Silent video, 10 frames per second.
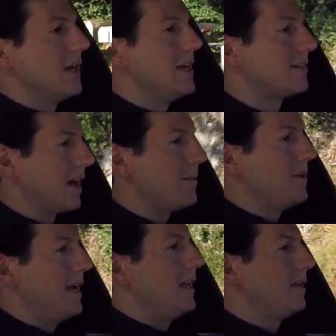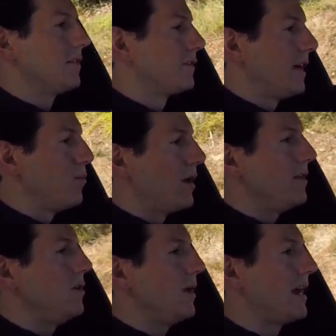it's updating the same way
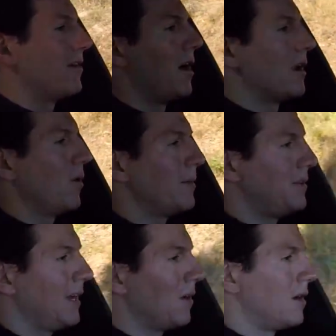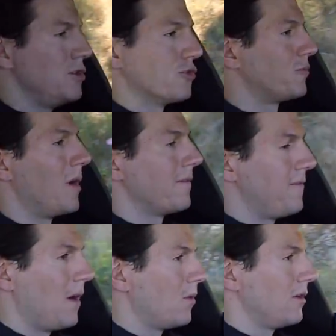that you would have auto update on your
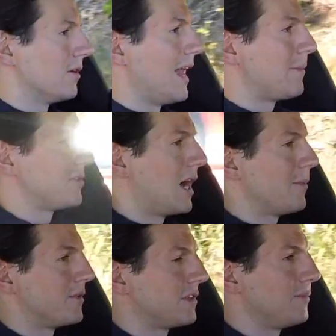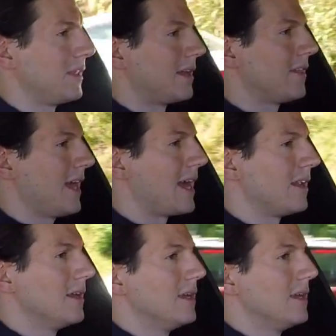smartphone or your laptop or something like that.